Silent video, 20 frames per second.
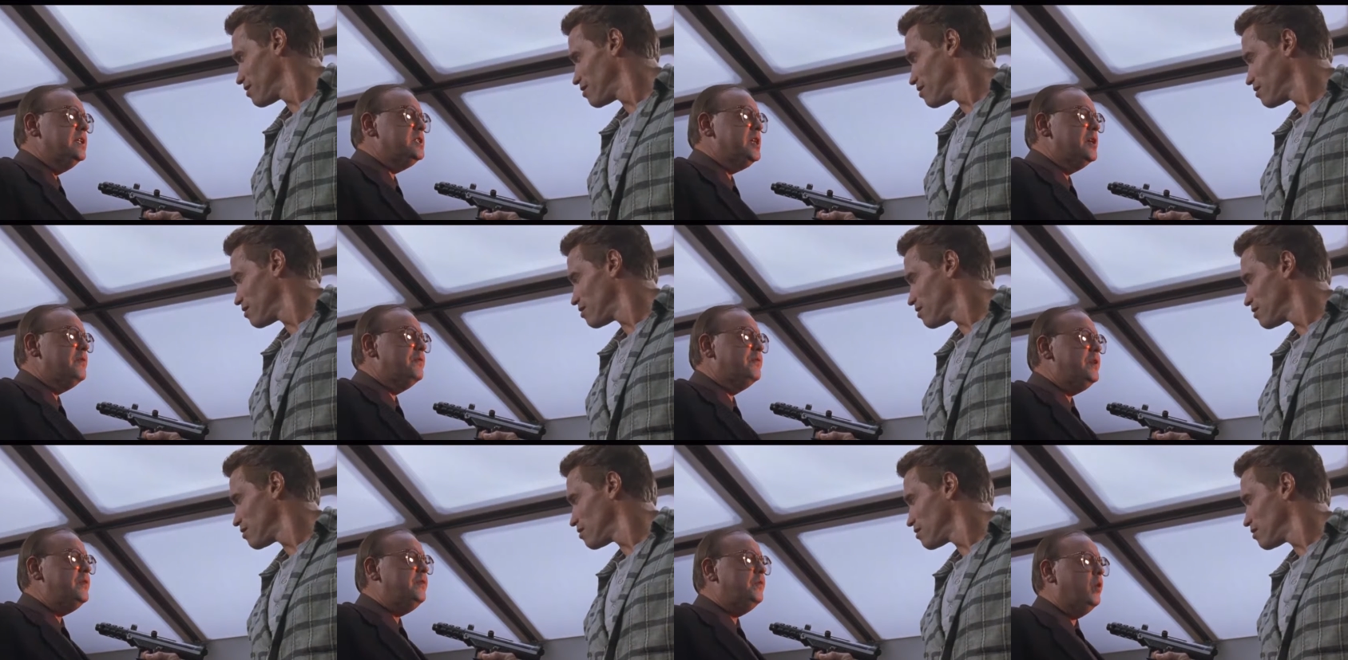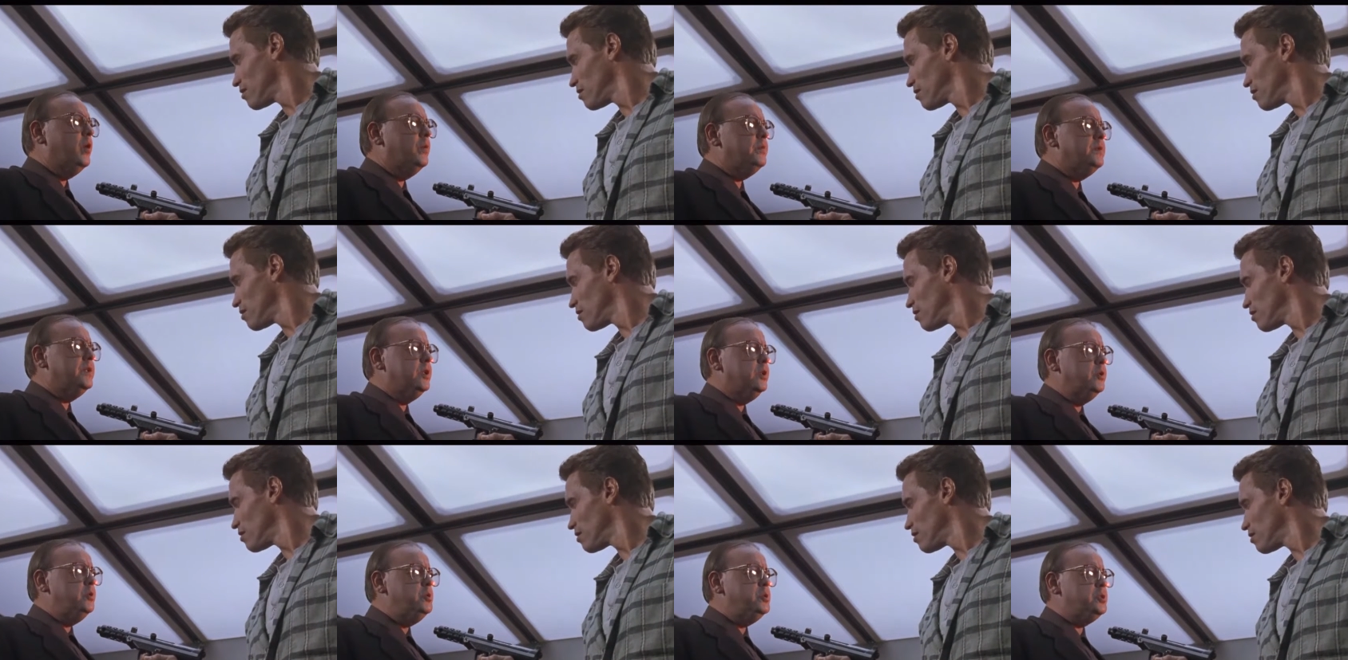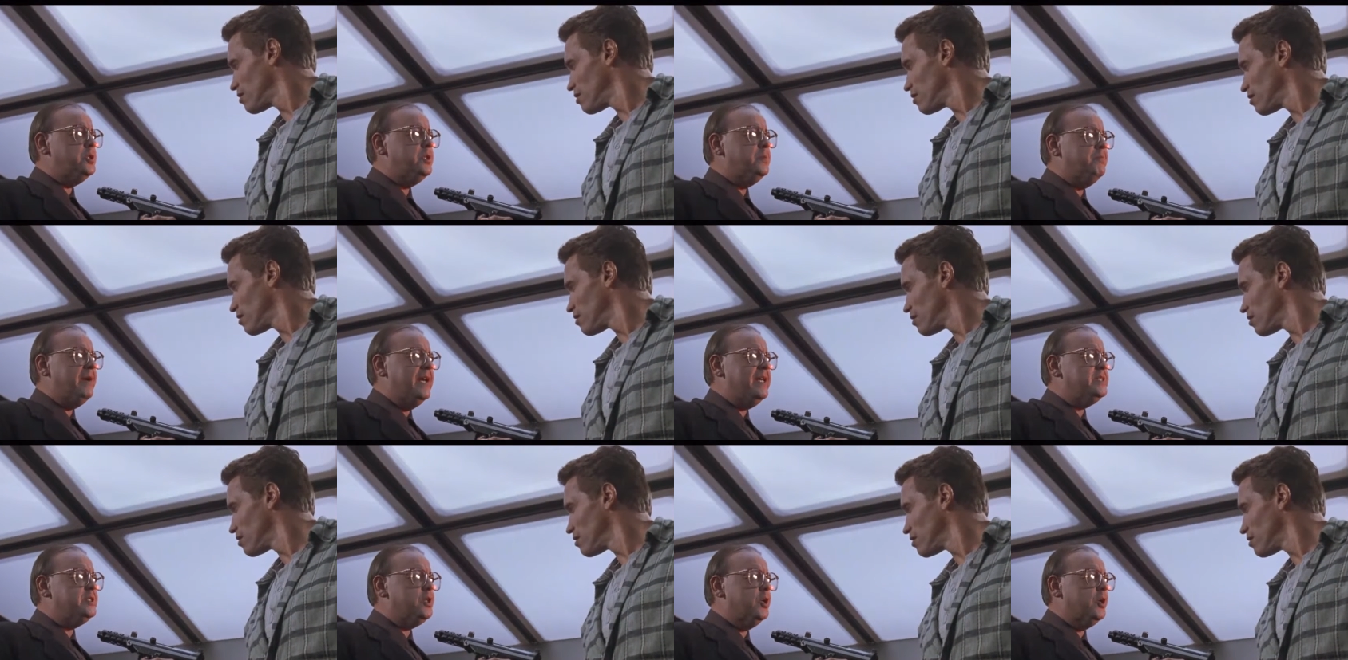Speaker 1: is a freeform delusion
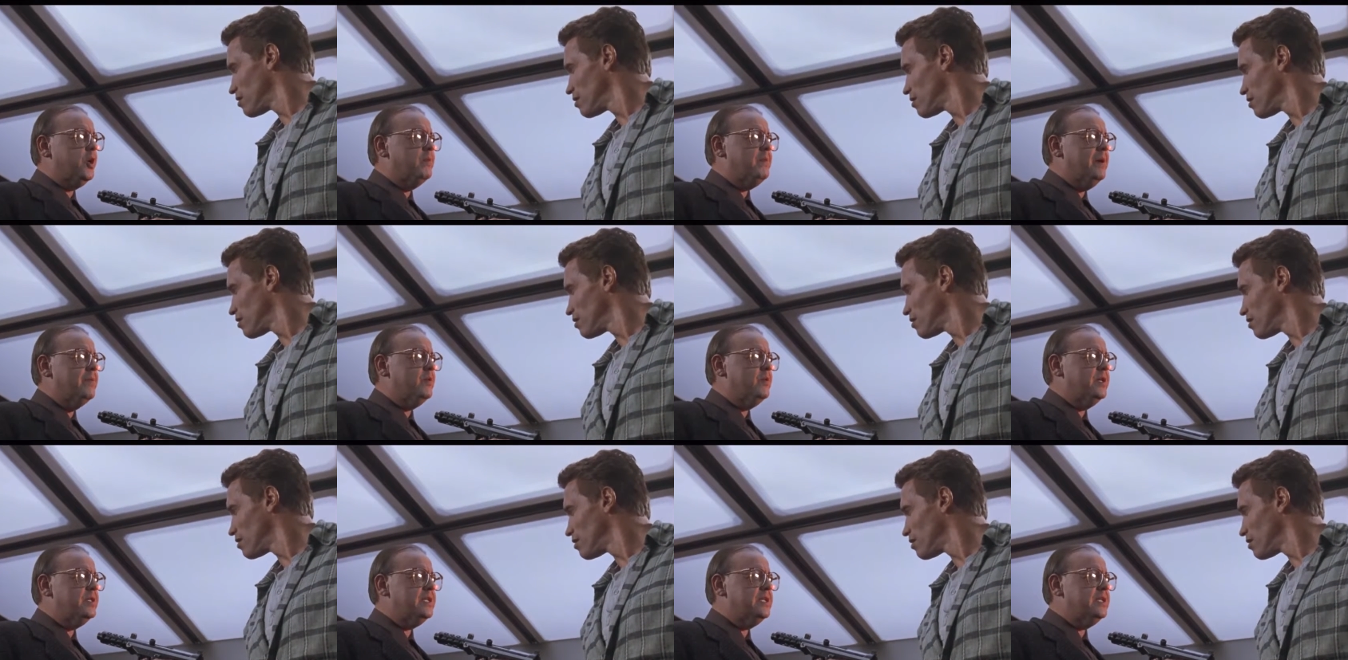based on our memory